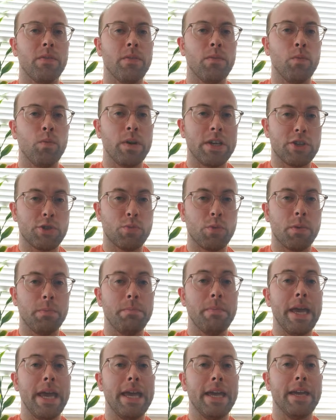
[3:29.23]
which will
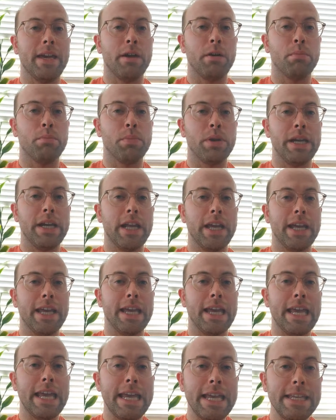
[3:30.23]
make breeding
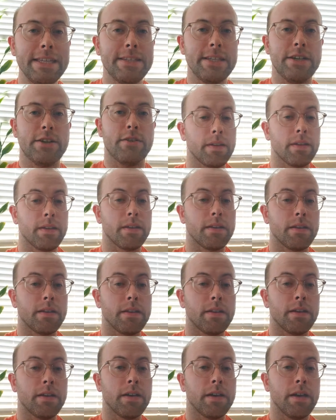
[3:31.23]
easier for
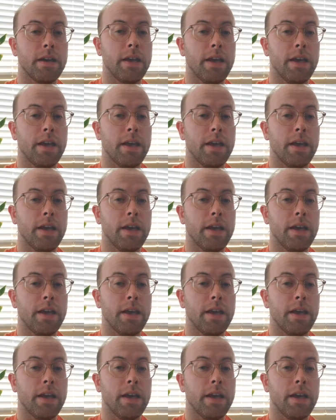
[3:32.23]
me.